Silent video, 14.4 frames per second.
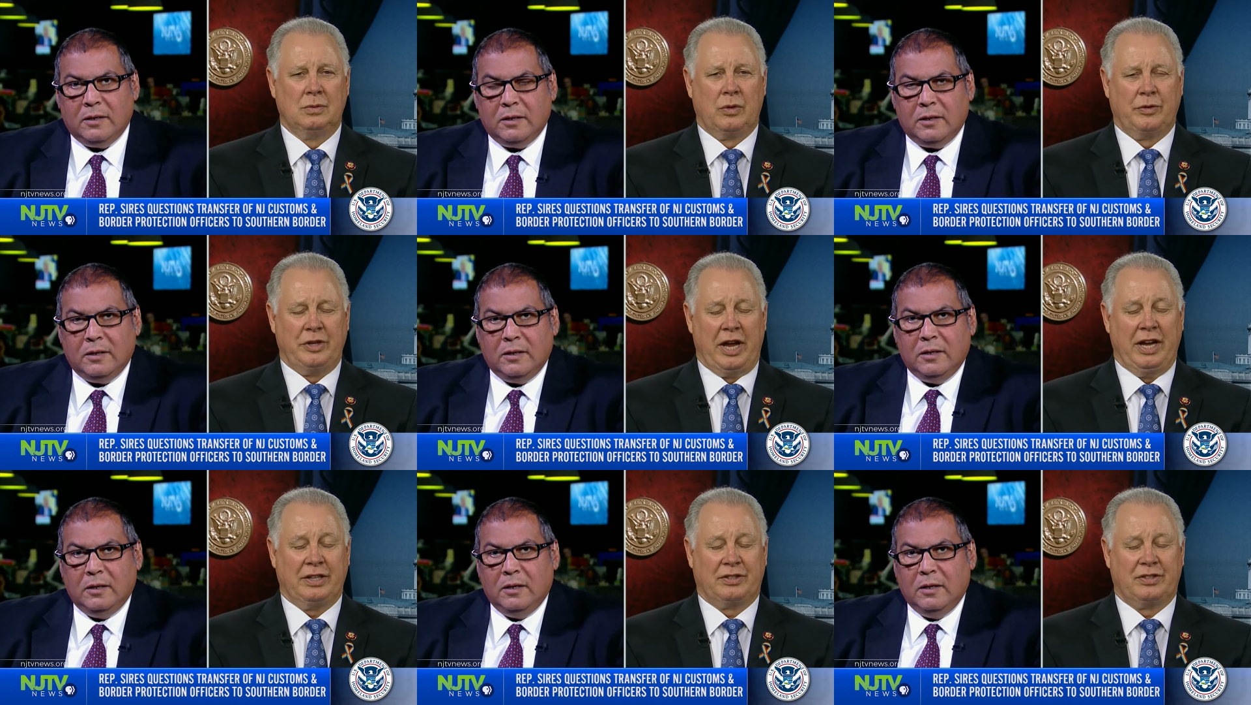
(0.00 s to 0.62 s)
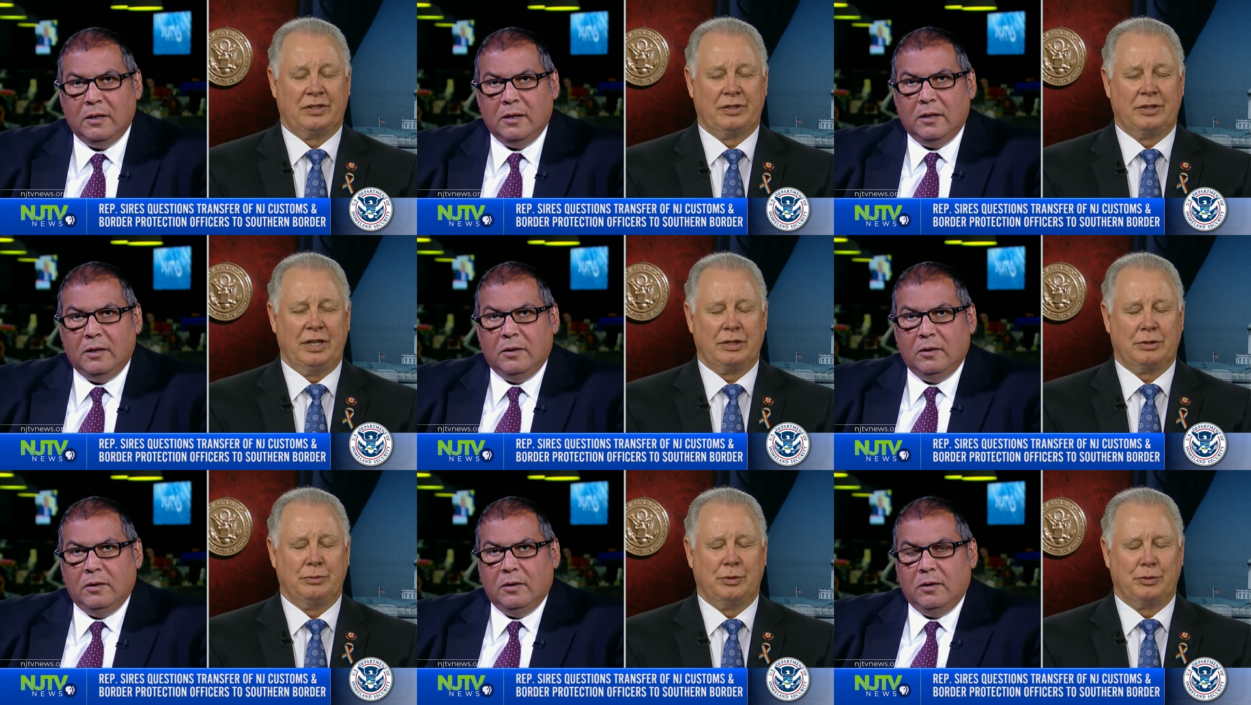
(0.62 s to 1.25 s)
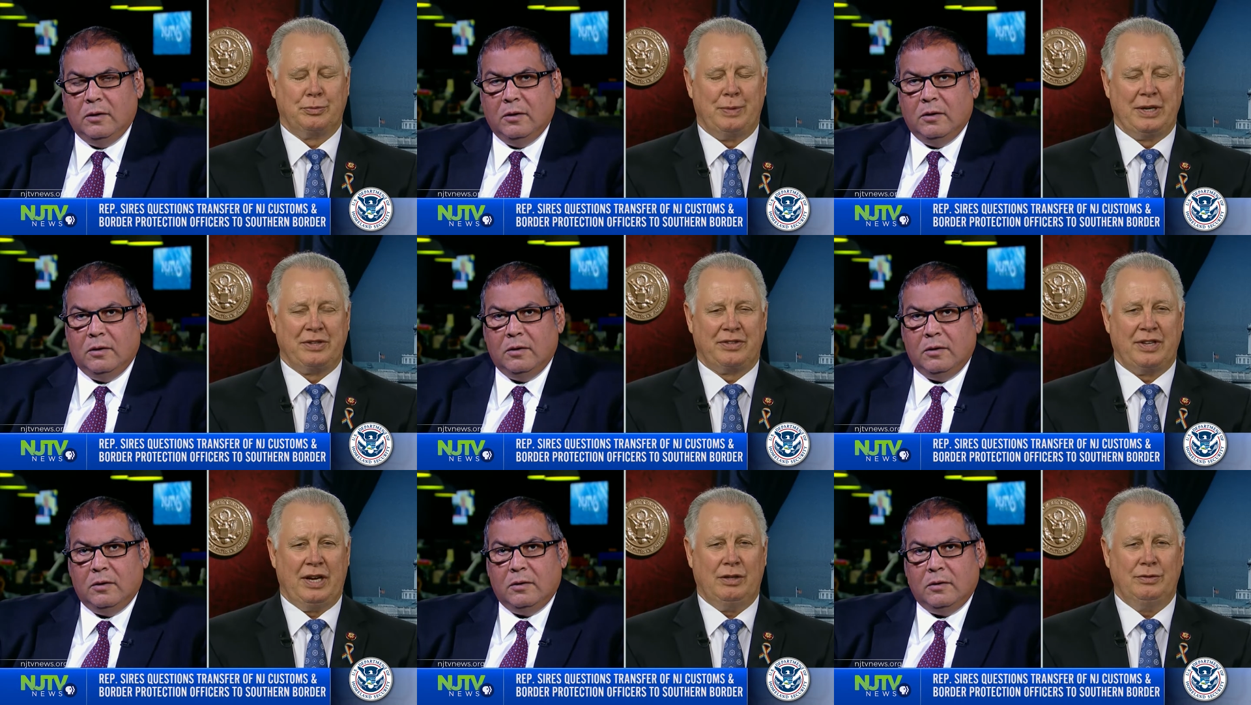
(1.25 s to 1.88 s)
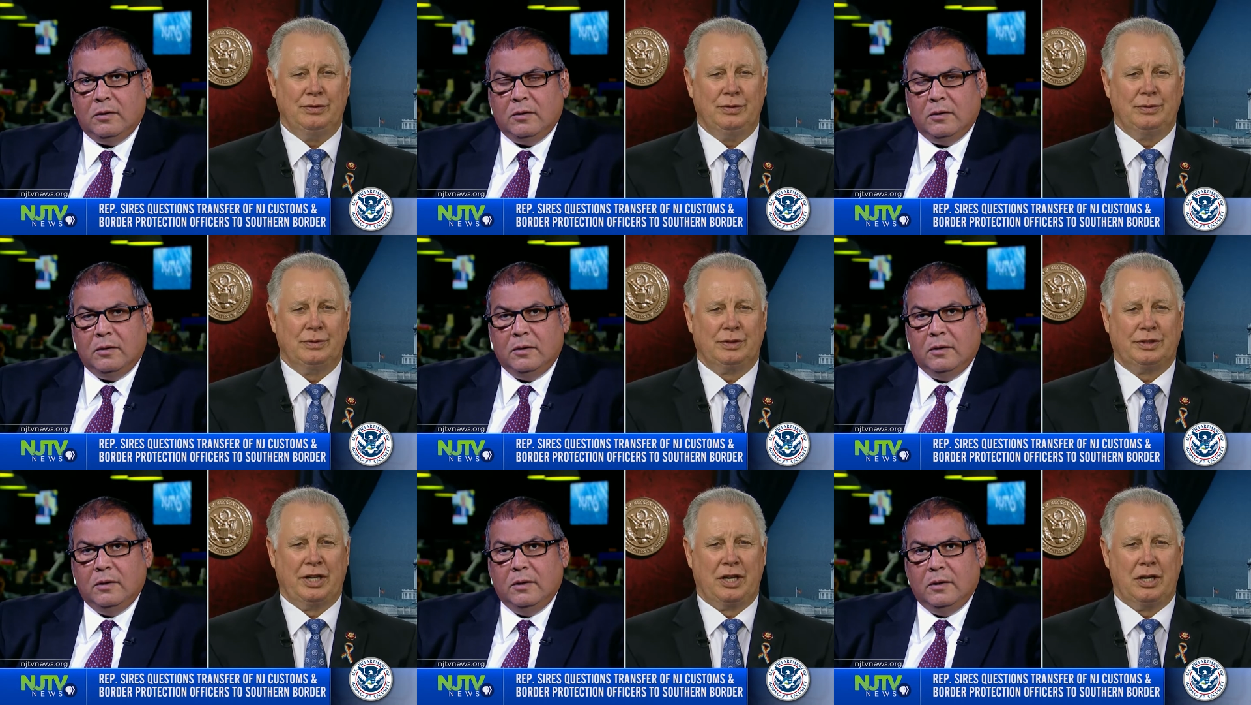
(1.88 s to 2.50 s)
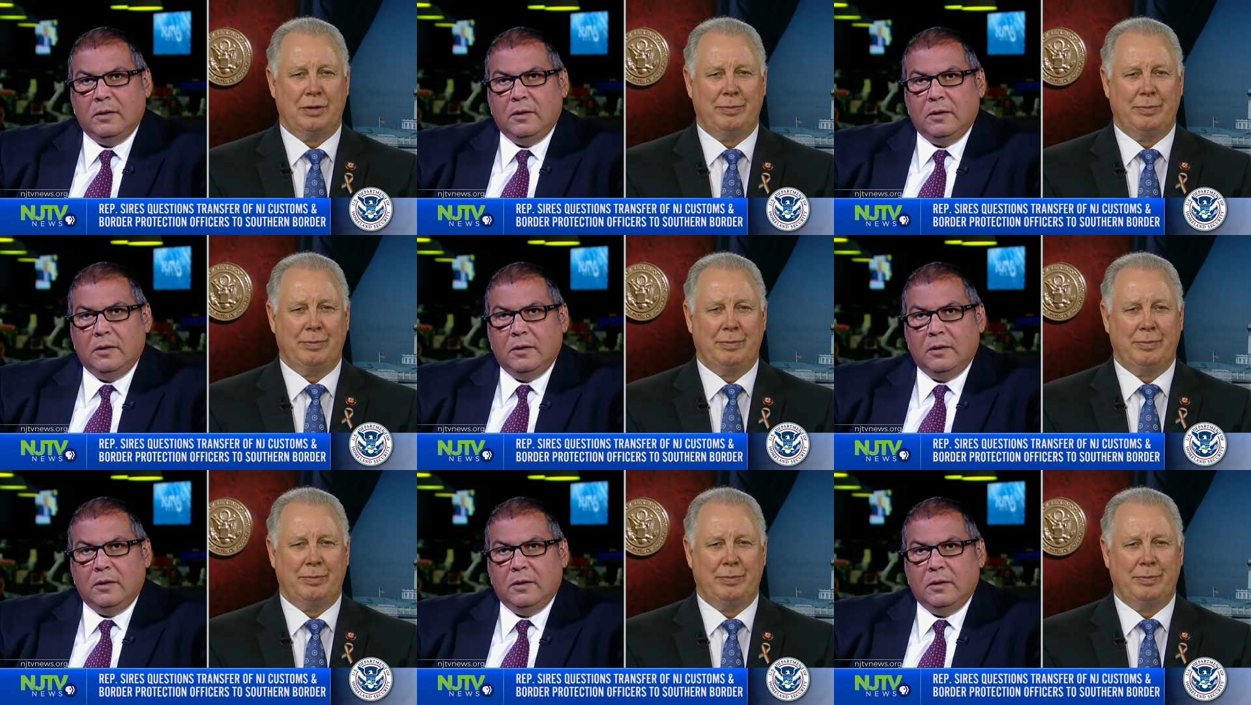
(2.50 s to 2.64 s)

Speaker 1: Yes, yes, it was myself, Senator